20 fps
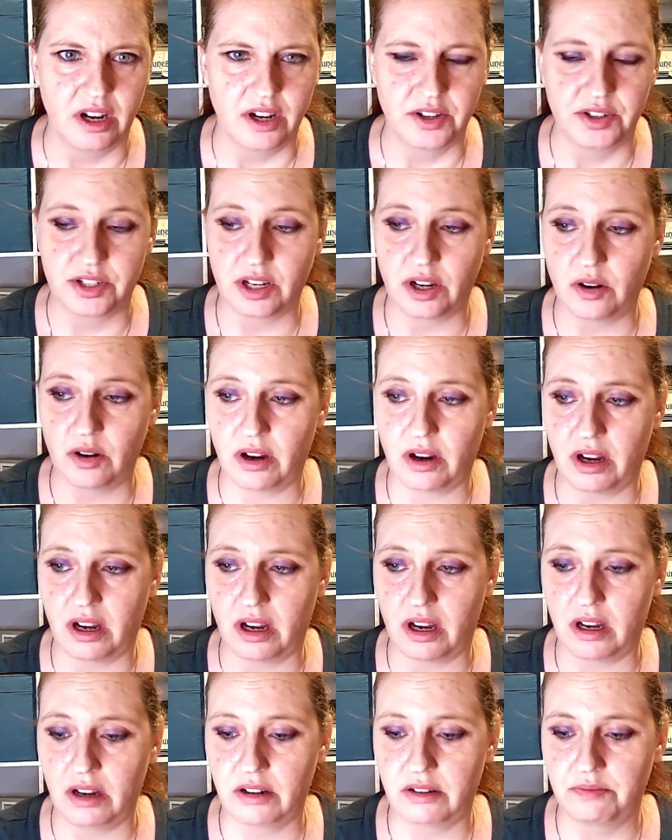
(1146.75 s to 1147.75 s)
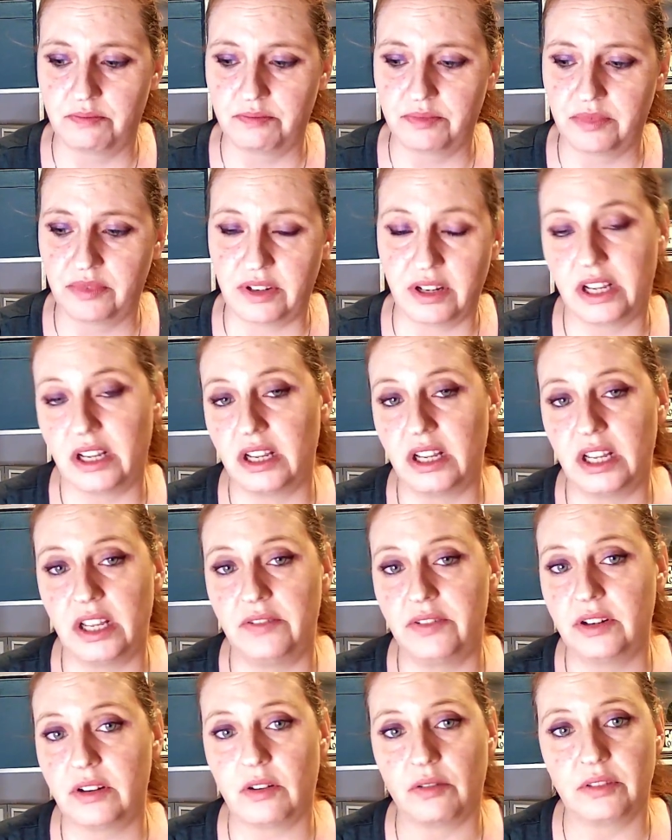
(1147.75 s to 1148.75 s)
So um,
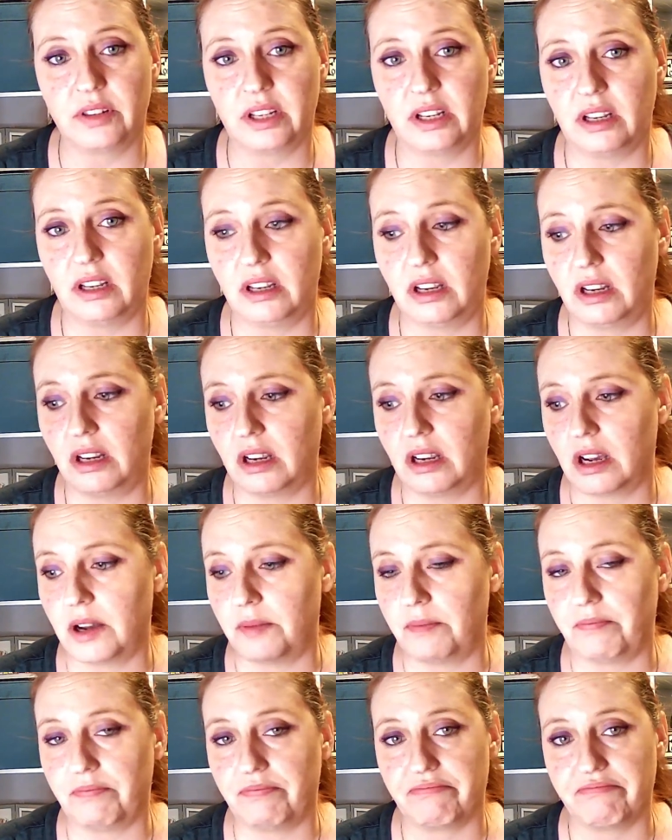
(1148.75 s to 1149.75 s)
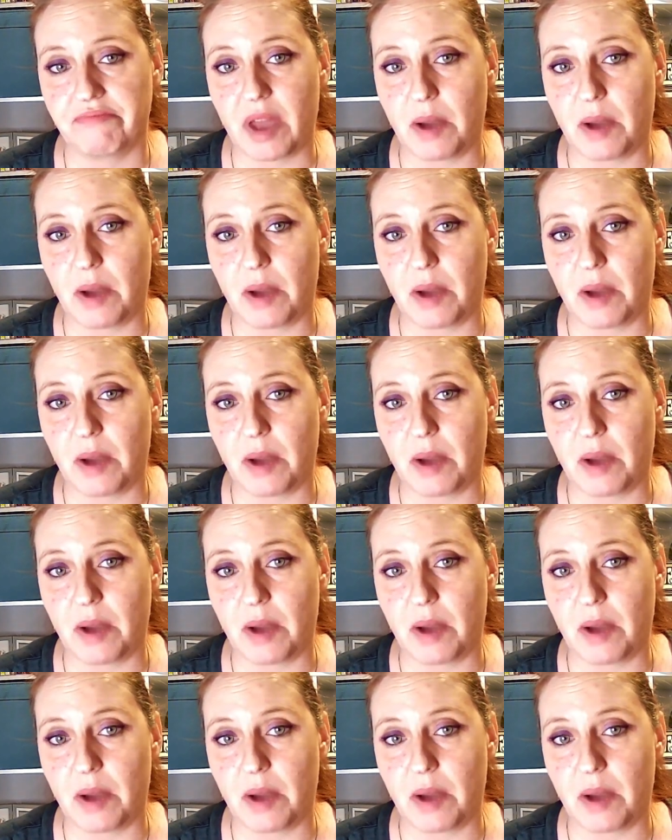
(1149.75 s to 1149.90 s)
even only um,